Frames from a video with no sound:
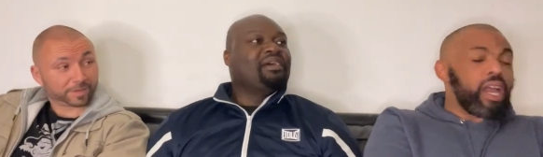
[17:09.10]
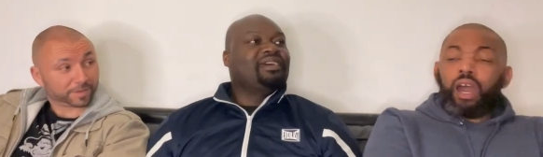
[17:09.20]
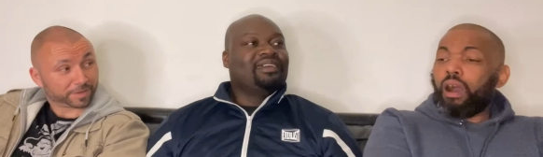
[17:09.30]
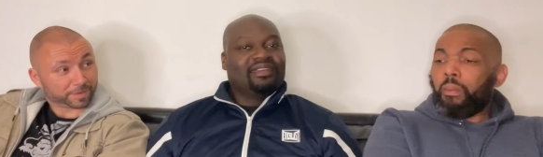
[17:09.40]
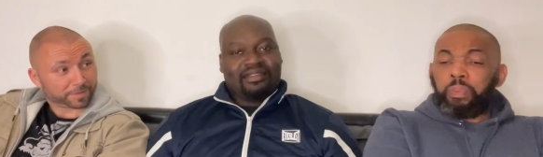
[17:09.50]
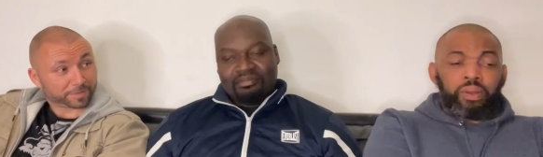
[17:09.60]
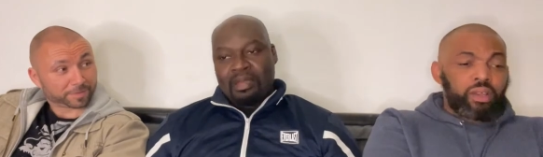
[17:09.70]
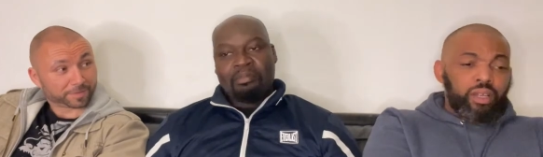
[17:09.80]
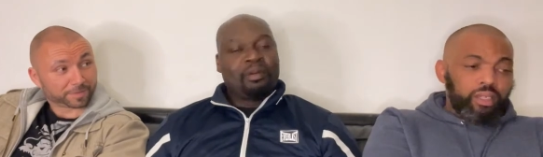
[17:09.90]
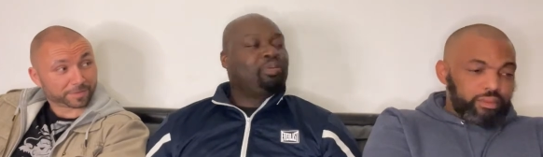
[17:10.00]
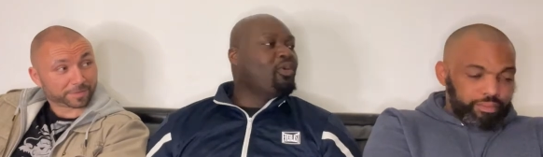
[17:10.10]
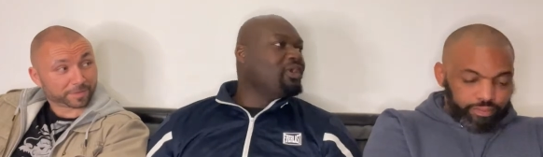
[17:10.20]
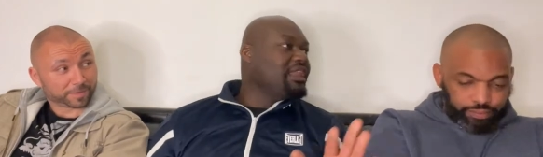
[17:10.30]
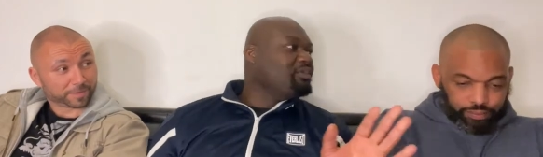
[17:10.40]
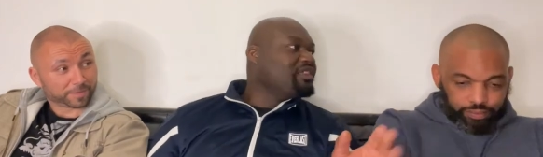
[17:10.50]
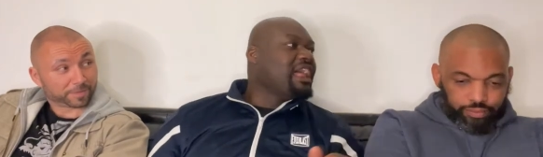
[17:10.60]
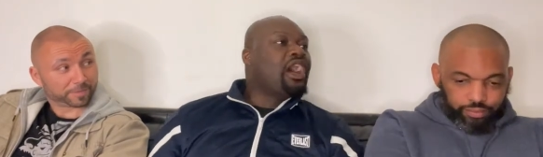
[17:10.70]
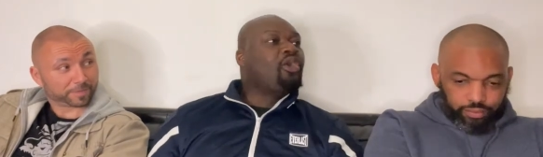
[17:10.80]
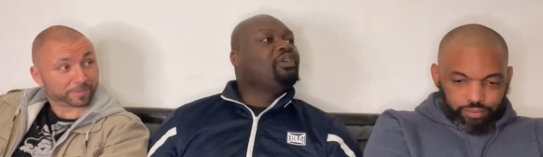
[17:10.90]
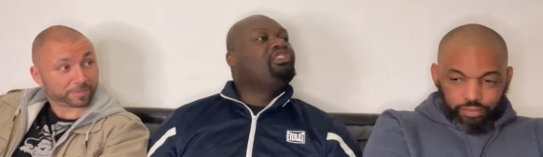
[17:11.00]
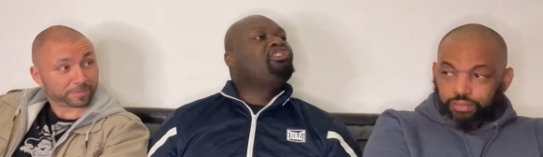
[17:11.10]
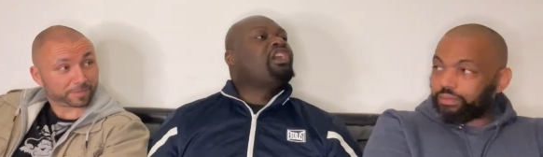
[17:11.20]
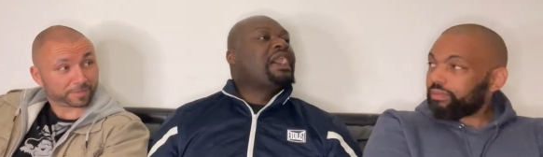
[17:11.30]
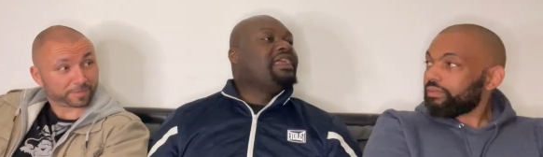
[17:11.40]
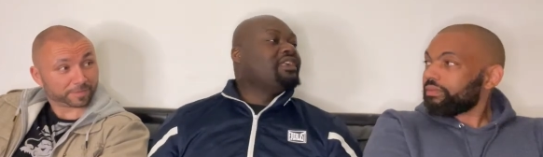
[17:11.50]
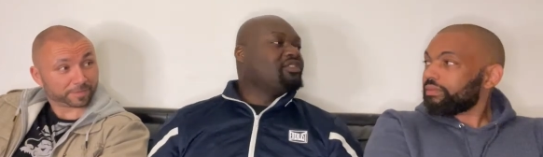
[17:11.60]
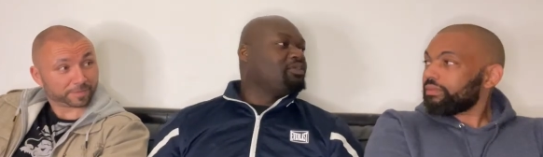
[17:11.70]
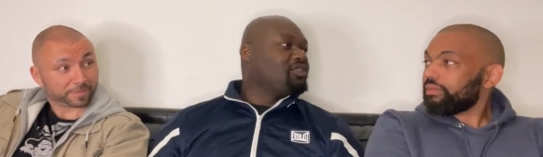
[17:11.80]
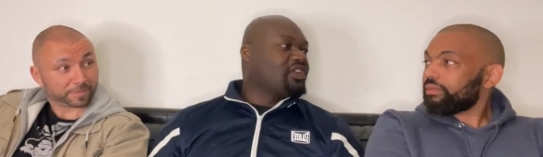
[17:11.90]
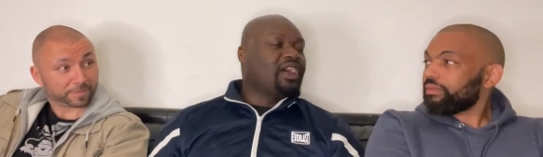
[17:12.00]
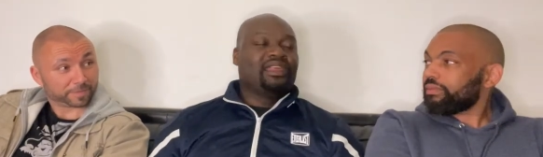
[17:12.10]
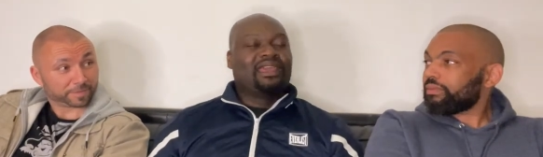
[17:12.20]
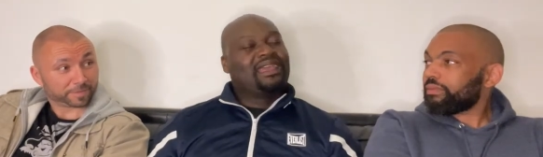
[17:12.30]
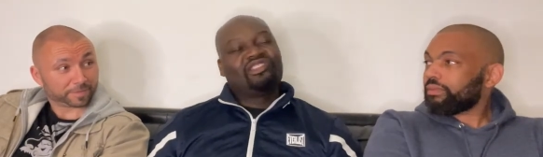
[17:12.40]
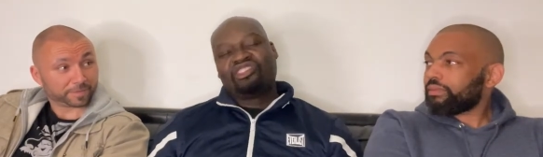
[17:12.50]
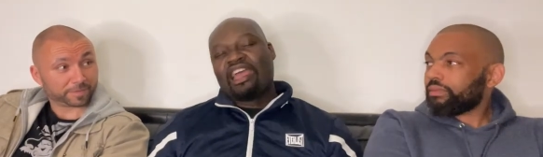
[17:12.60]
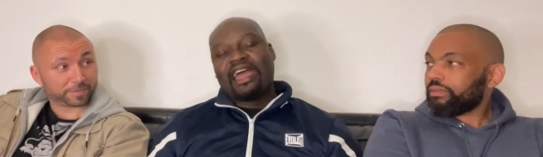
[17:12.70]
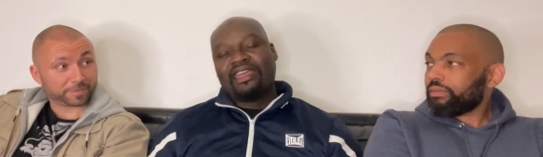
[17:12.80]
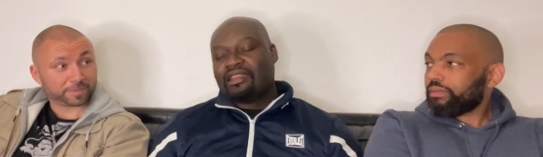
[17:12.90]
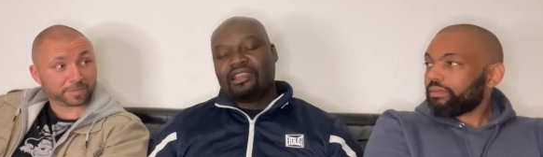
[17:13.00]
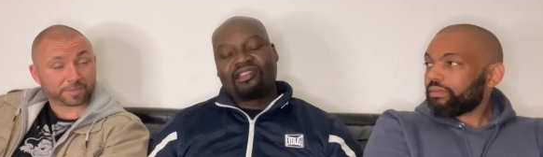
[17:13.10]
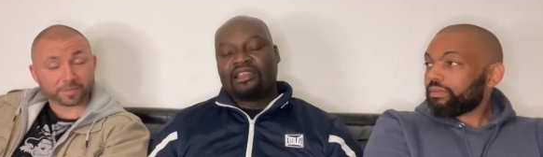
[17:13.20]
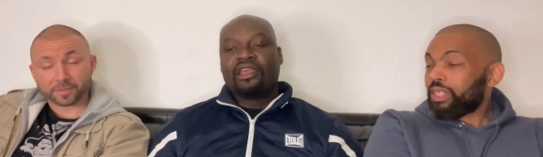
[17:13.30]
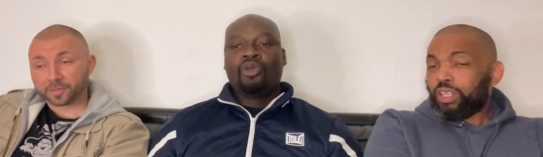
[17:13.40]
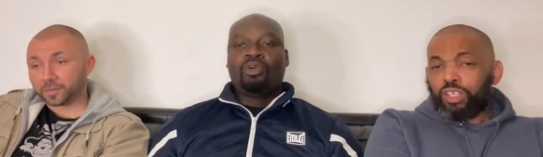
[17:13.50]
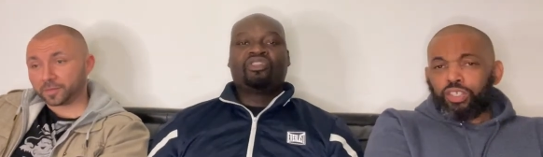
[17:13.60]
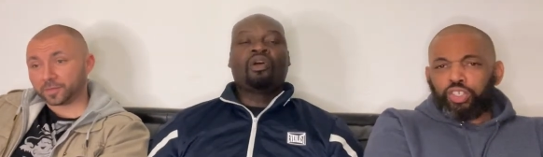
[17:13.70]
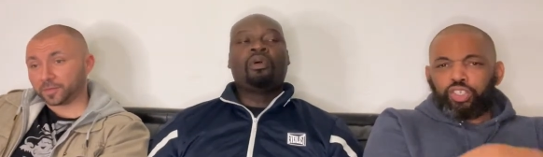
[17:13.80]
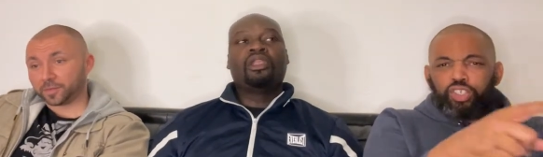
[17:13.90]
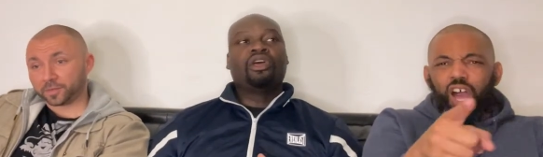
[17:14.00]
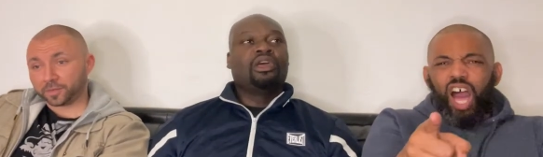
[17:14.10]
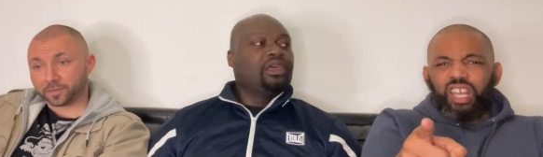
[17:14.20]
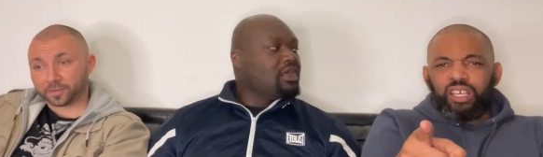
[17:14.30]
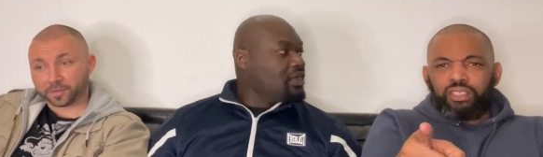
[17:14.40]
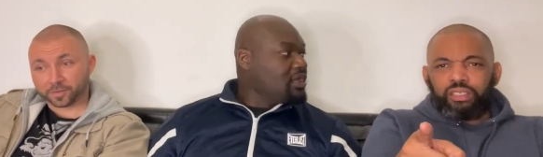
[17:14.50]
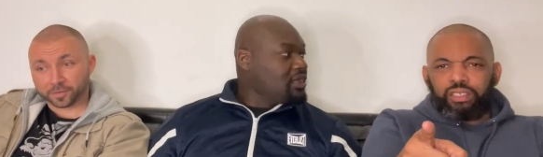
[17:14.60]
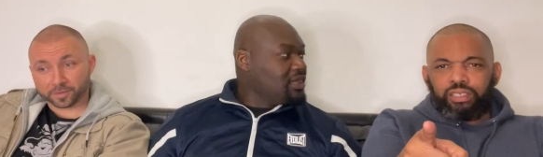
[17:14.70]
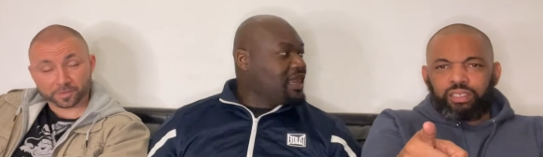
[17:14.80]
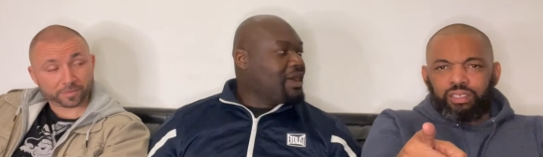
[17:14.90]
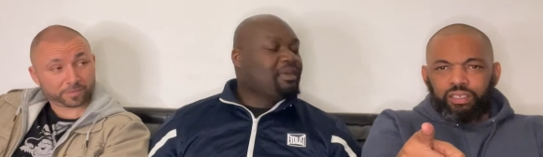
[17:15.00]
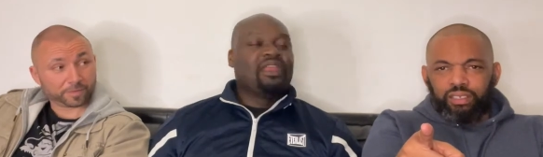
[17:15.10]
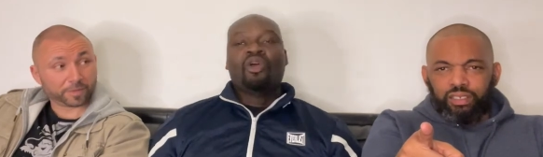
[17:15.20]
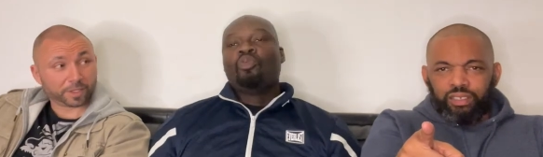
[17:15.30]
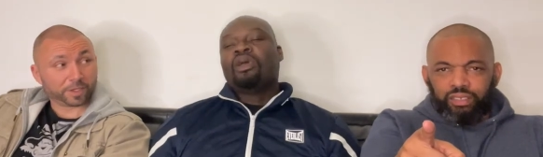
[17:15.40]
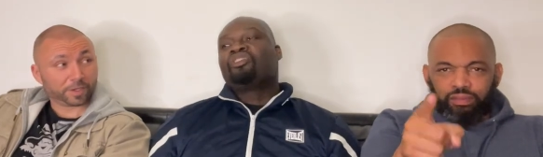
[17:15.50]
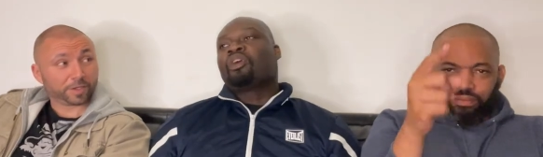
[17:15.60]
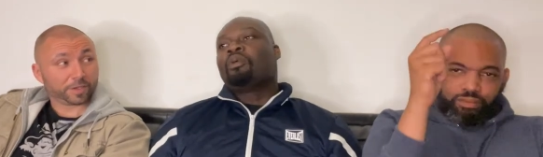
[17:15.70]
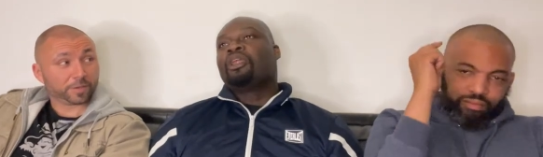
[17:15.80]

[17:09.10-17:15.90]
Speaker 1: help. Remember, Pauline was like, "Oh, he shouted at some start. He ain't shouting. Listen, when someone Scarlets, you know what I mean? When someone